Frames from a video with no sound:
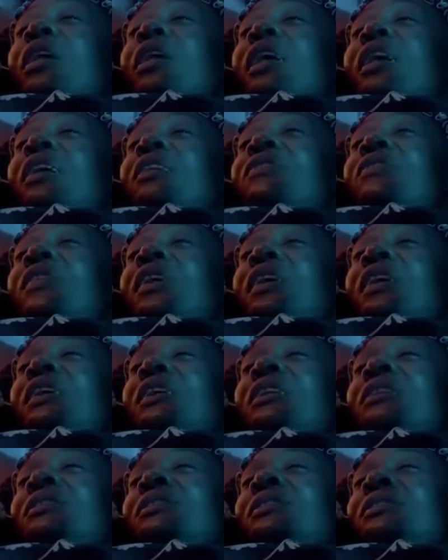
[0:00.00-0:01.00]
Okay,
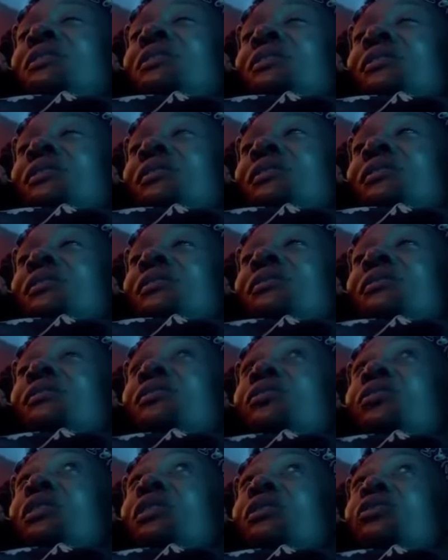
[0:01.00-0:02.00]
fine.
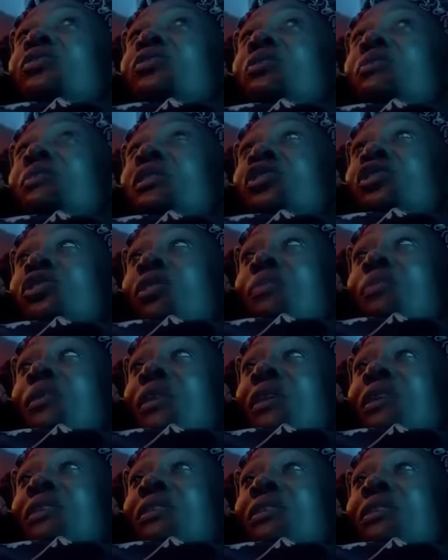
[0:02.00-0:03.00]
So he took me
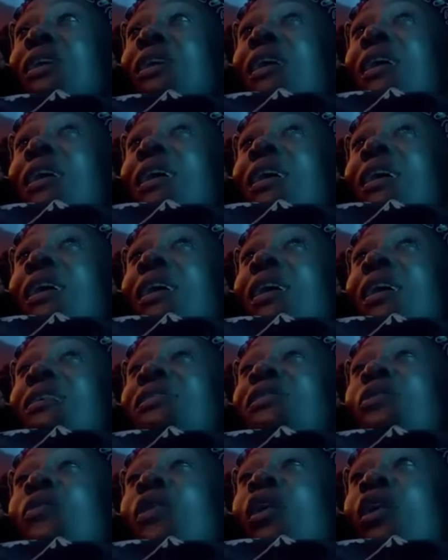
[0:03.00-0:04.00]
shopping, and
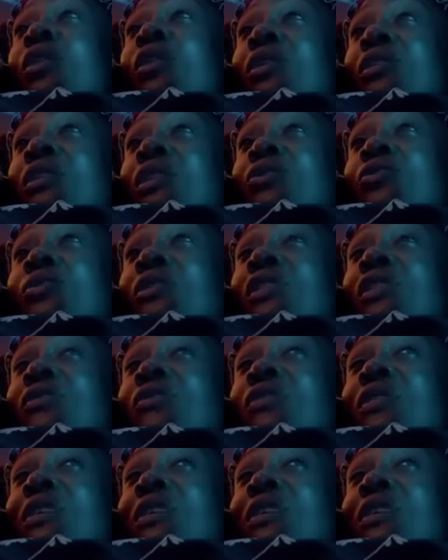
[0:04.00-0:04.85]
then we hung out with his